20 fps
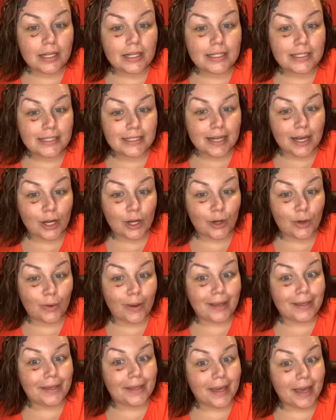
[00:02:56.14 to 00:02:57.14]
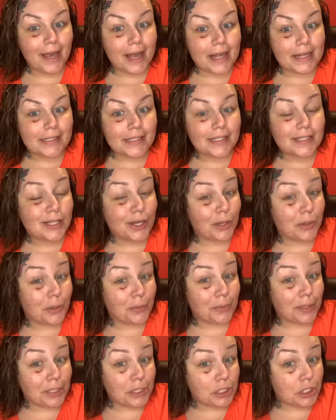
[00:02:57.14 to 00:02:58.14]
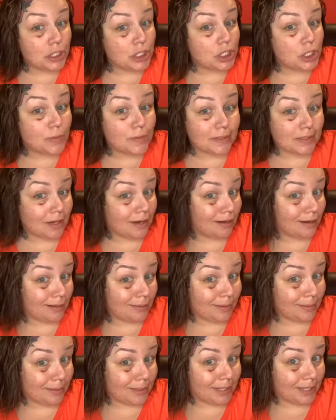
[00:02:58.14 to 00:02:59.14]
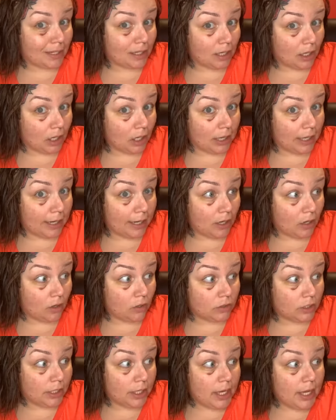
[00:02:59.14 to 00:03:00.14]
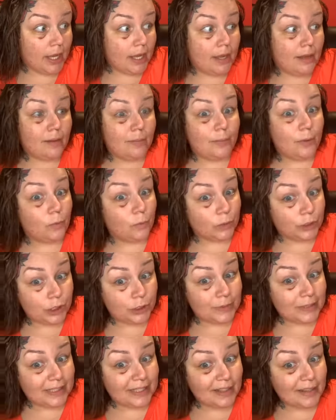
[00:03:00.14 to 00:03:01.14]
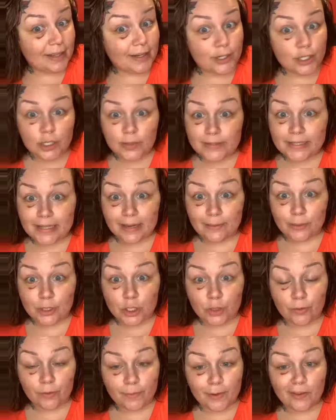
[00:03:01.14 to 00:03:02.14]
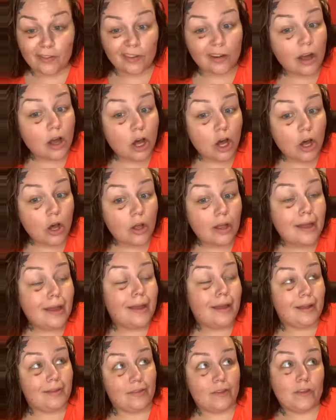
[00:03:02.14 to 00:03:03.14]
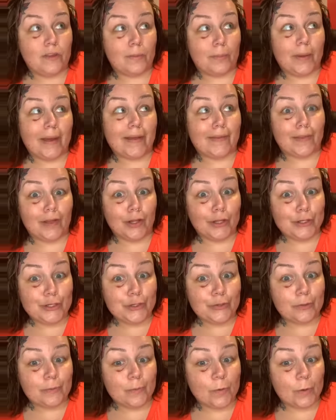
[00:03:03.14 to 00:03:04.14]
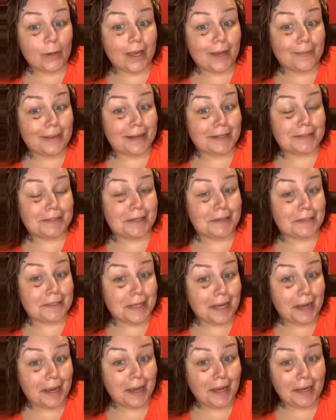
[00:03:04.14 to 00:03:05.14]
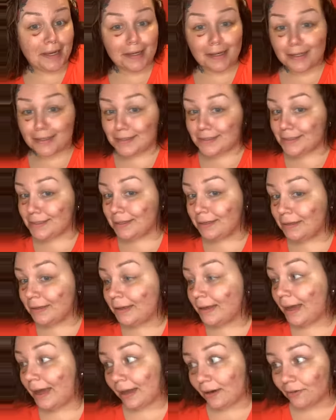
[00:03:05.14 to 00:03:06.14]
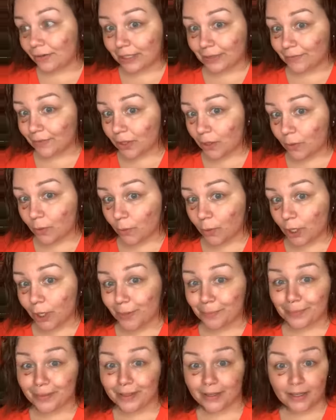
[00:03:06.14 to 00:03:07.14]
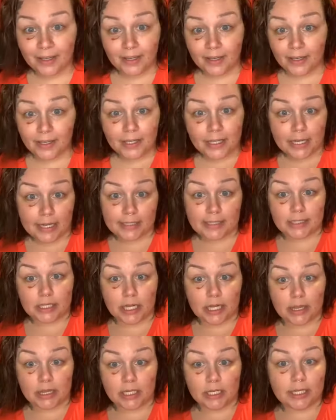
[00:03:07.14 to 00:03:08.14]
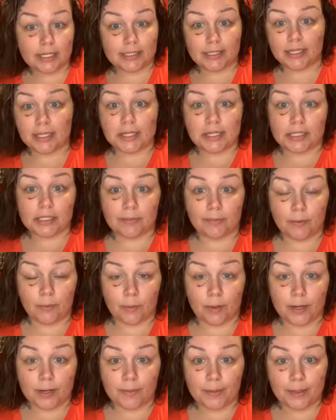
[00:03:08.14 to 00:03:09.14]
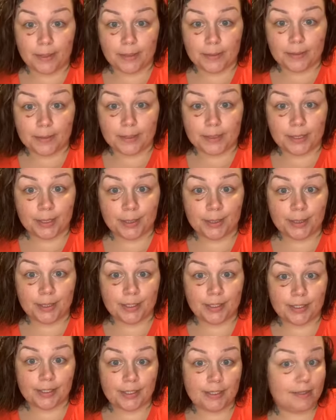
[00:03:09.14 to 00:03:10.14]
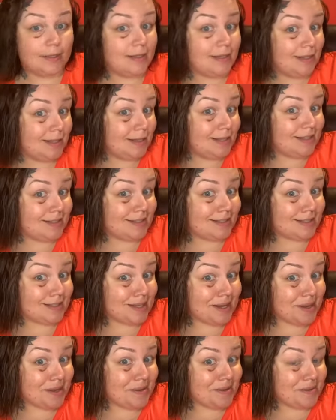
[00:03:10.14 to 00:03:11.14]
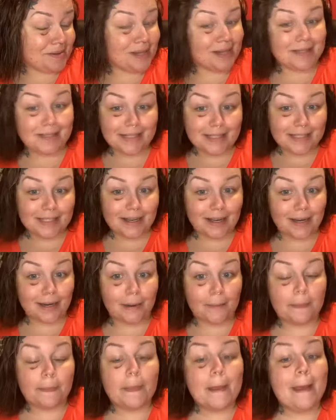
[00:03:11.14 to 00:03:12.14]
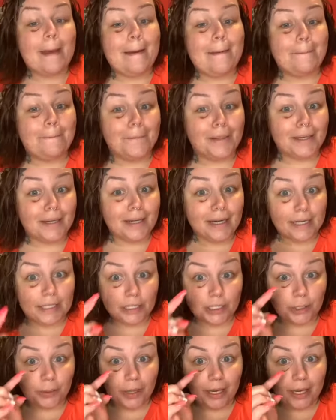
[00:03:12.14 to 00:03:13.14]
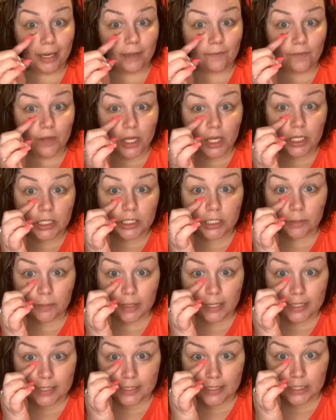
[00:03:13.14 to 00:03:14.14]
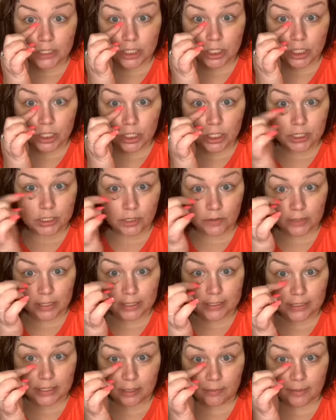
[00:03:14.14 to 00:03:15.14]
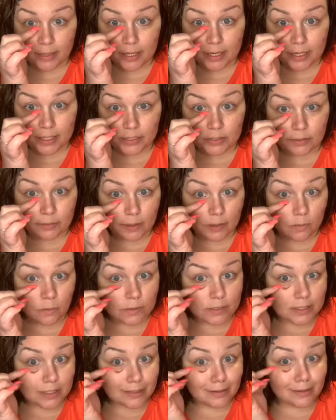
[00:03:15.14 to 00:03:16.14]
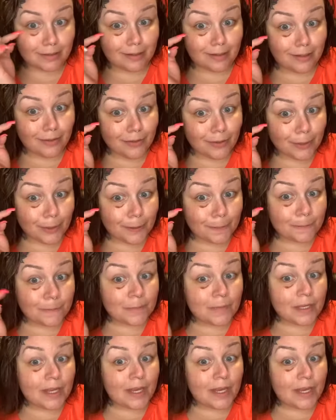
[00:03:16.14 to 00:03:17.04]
So, yes. So, originally she was not going to be able to get it all out. But when she was in there, was able to remove it all. And then the pathology report came back today. And it's, I don't even know the word, but it's nothing. It's nothing to be worried about. So, that's exciting. But I do have, so my incision is on the inside of mine. It's from like one side to the other.